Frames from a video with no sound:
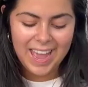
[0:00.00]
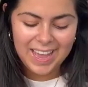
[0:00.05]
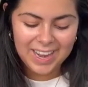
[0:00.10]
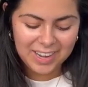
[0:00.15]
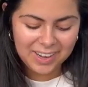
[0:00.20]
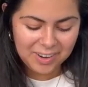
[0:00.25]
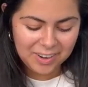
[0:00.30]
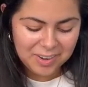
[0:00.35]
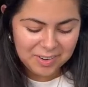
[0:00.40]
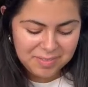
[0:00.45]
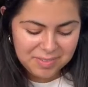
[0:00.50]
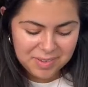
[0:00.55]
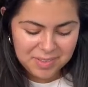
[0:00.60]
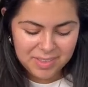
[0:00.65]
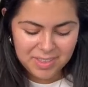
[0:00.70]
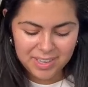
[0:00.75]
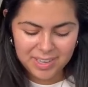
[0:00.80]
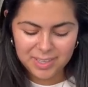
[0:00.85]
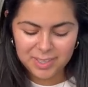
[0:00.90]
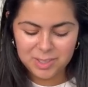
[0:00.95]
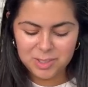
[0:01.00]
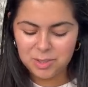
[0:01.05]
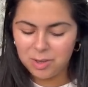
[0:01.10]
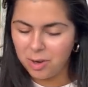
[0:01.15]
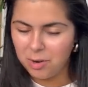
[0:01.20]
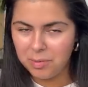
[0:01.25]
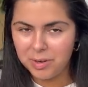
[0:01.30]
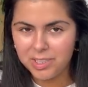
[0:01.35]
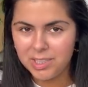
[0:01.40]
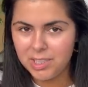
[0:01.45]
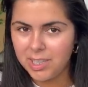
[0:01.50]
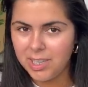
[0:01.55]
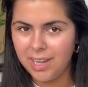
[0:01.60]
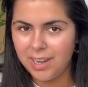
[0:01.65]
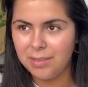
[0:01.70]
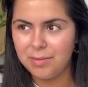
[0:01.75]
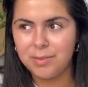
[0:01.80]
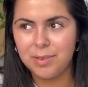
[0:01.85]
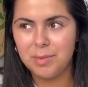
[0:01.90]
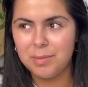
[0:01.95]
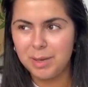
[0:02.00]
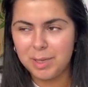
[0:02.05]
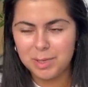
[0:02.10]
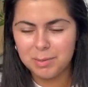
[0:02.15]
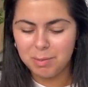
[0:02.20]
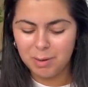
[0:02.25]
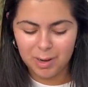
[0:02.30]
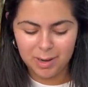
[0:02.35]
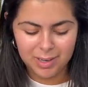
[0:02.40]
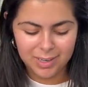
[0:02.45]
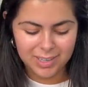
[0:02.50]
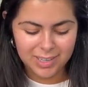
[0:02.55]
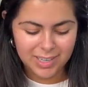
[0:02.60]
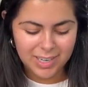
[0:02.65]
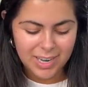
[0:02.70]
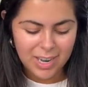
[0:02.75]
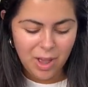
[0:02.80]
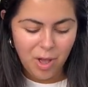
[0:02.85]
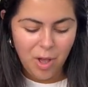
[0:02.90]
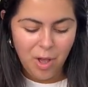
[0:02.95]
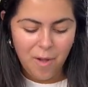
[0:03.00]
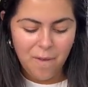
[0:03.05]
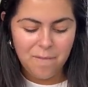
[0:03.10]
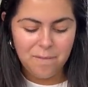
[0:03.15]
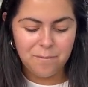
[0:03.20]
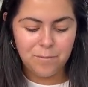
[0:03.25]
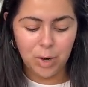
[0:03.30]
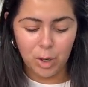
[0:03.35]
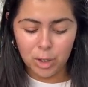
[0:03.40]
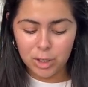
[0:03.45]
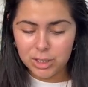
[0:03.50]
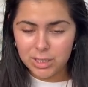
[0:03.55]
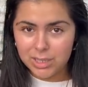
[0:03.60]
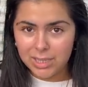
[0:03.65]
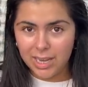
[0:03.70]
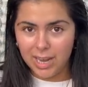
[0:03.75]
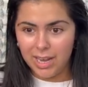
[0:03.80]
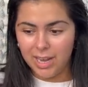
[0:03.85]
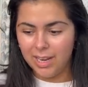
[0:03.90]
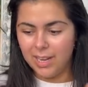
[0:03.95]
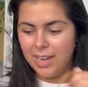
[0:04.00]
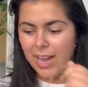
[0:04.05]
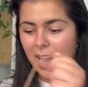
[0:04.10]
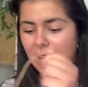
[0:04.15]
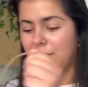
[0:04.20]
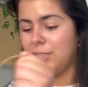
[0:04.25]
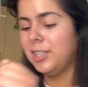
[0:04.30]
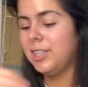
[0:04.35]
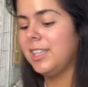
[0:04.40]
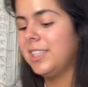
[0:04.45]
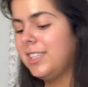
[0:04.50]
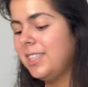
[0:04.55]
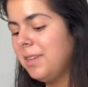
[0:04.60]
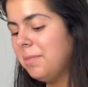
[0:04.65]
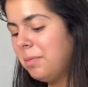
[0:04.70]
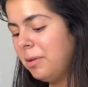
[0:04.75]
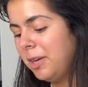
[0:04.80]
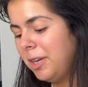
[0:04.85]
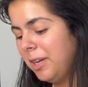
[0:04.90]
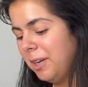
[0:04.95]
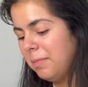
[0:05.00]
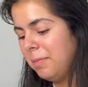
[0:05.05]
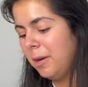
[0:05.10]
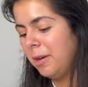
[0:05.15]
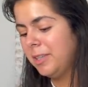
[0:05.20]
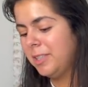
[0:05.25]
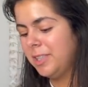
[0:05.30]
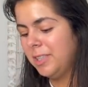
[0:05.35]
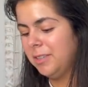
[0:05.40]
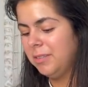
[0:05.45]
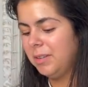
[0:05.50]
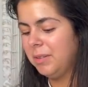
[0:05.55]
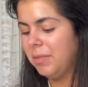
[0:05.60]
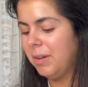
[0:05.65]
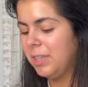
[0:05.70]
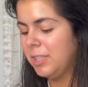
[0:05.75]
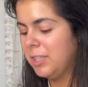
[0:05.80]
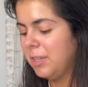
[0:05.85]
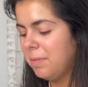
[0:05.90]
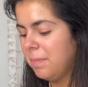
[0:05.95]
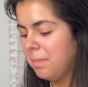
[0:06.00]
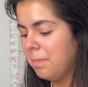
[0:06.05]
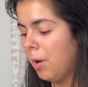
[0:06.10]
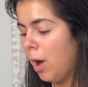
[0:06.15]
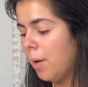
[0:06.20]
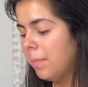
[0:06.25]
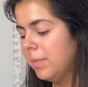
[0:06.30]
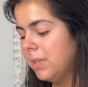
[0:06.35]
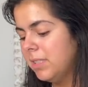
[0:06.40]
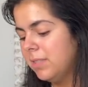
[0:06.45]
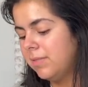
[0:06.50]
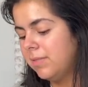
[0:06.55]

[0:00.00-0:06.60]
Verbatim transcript: and I got a few things. You gotta wait till the end for the best part. First thing, actually this is a pretty good part too. We went to Mama's